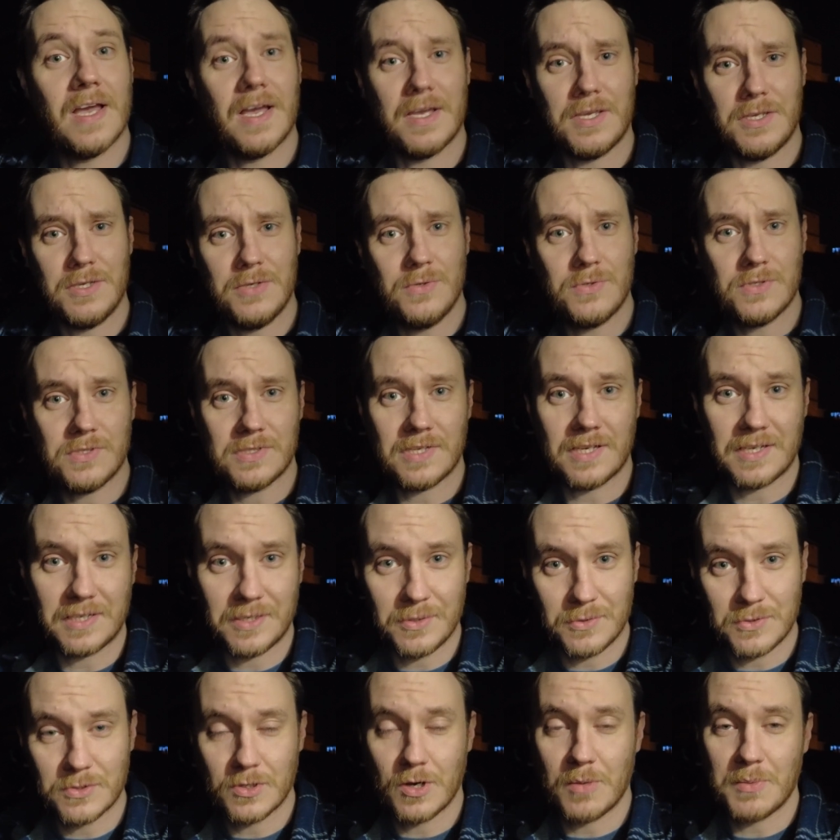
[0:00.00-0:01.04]
A huge thank
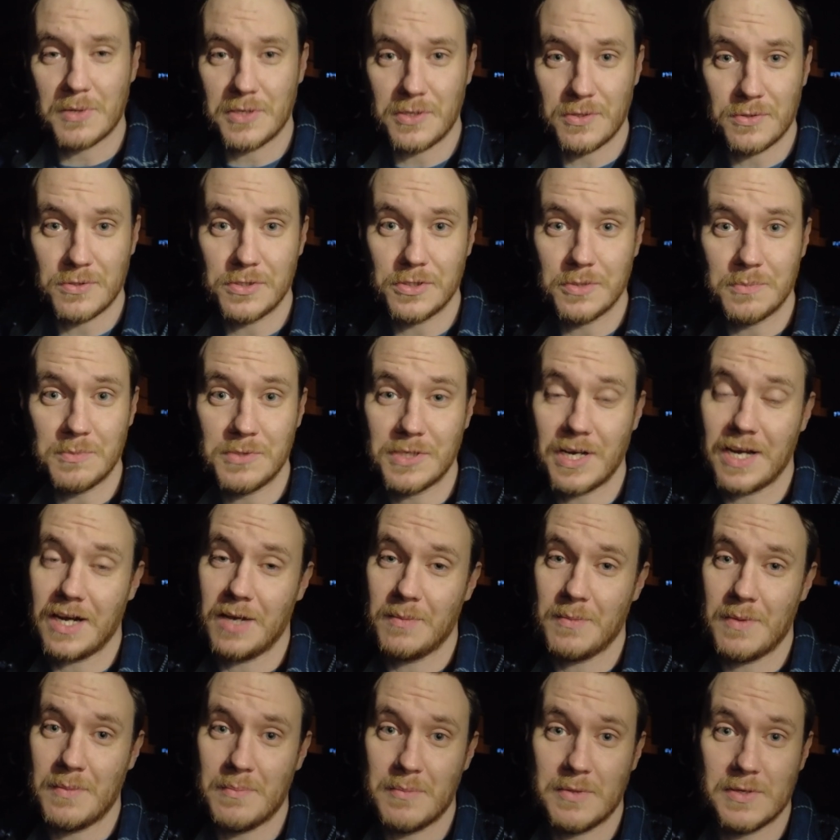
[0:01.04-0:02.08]
you to all my YouTube channel
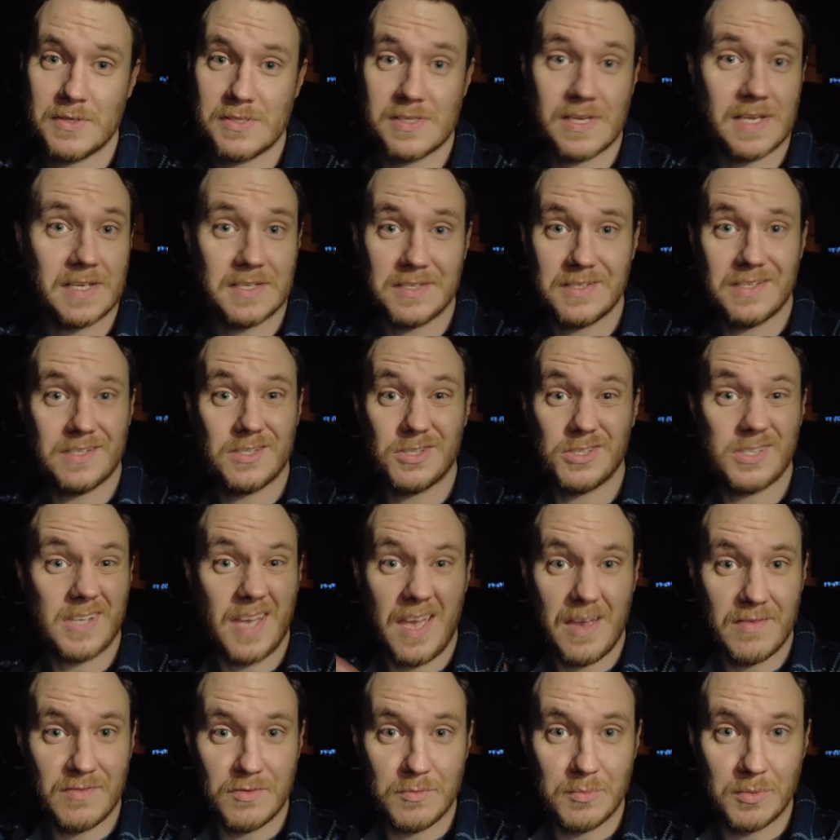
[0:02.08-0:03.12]
members, and to just
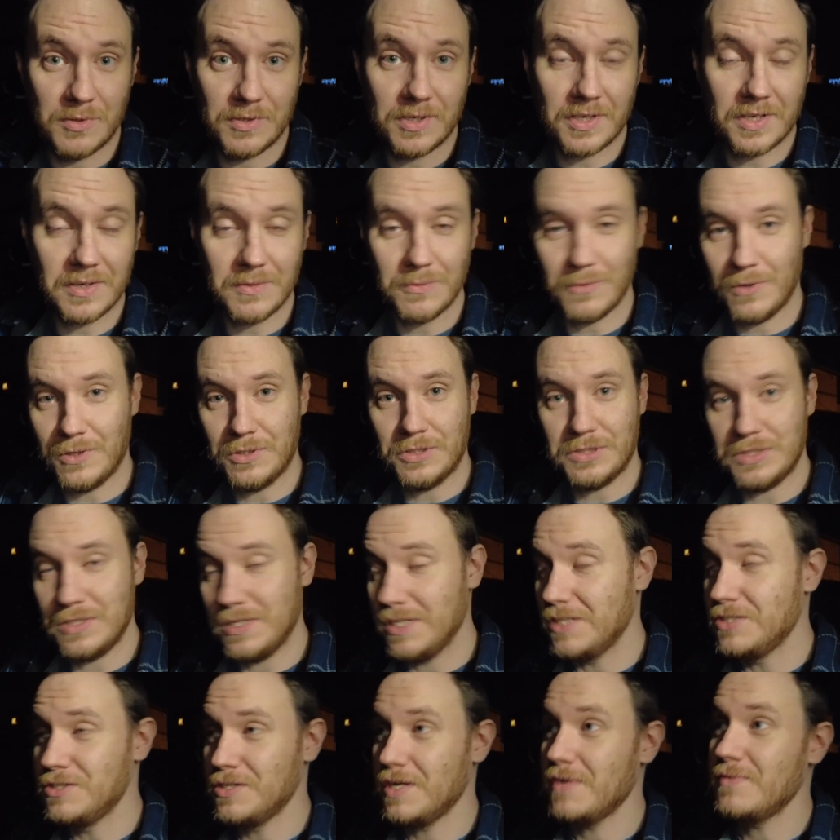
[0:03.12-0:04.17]
everybody watching
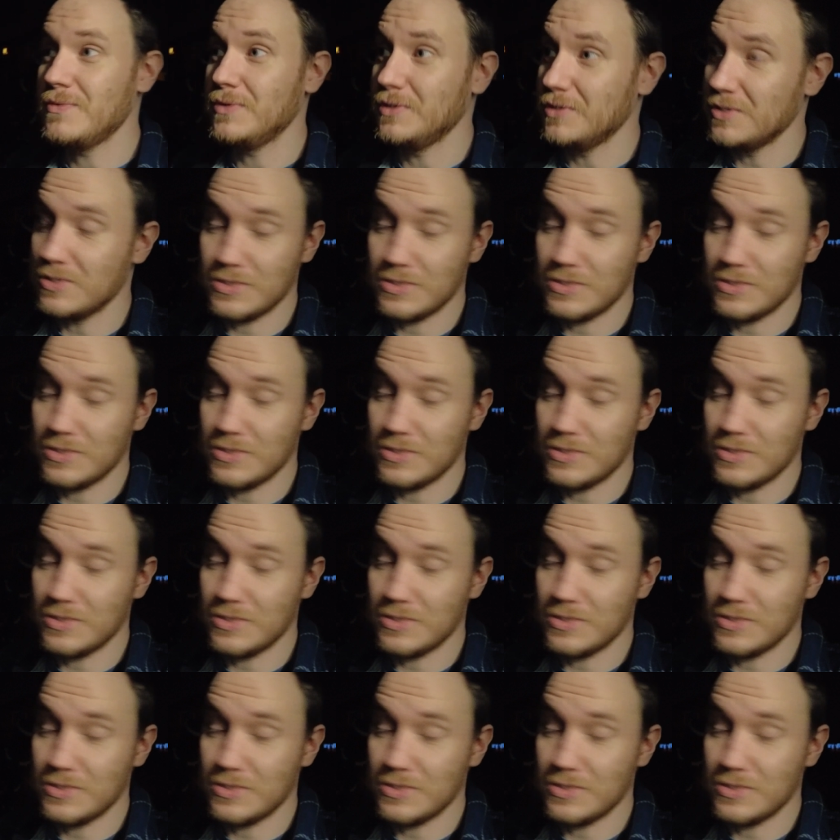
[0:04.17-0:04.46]
in general.